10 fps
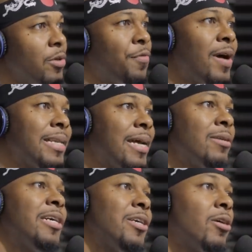You find
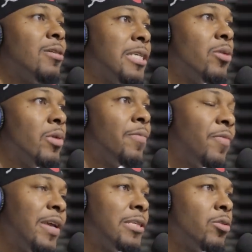out your girl is on a
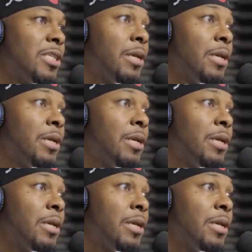fan zone.